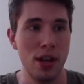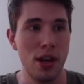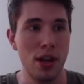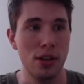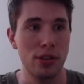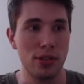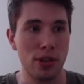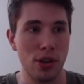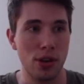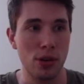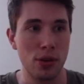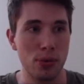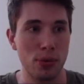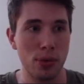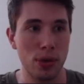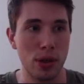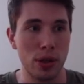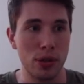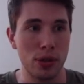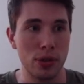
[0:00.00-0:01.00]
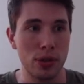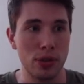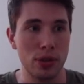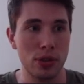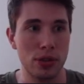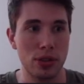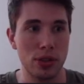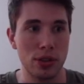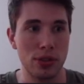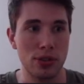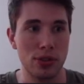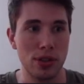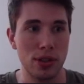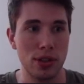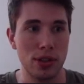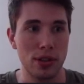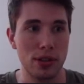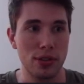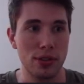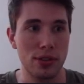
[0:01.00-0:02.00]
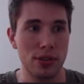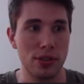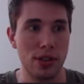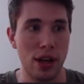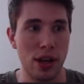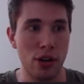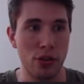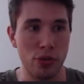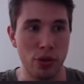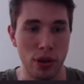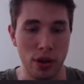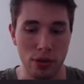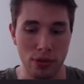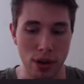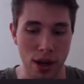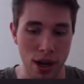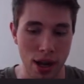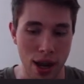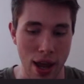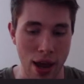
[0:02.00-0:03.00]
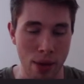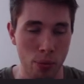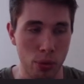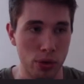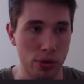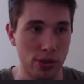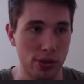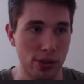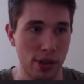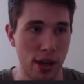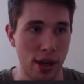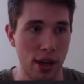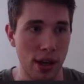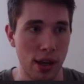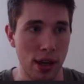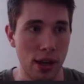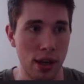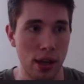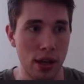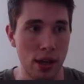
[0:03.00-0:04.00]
So we'll just start off with an array, and we'll say,